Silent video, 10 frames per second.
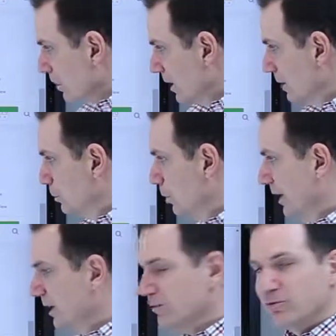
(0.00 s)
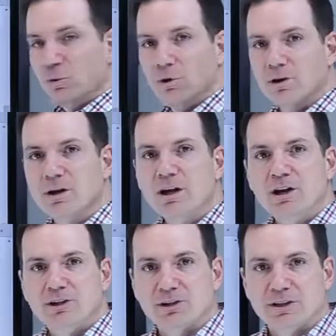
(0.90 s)
and plan for
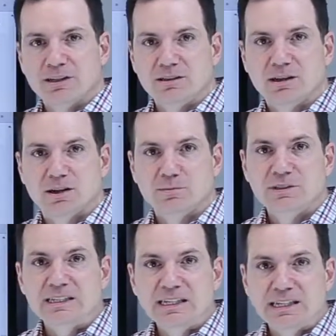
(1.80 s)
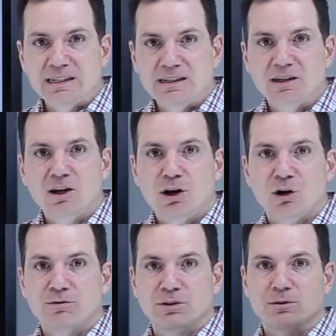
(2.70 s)
your income need
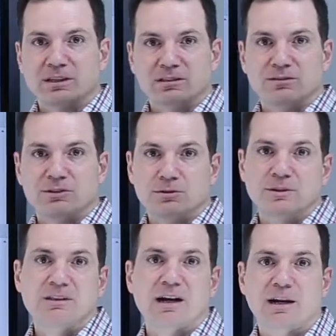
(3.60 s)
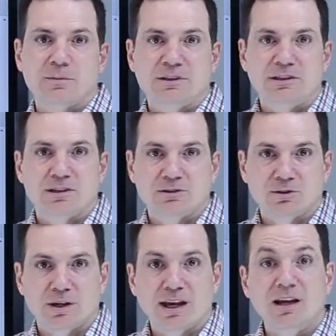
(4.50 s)
over the rest of your retirement years,
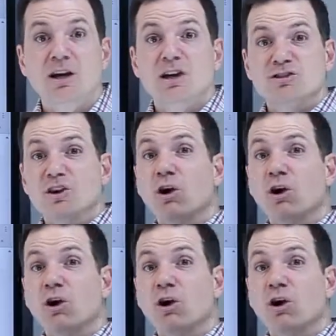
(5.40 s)
okay? So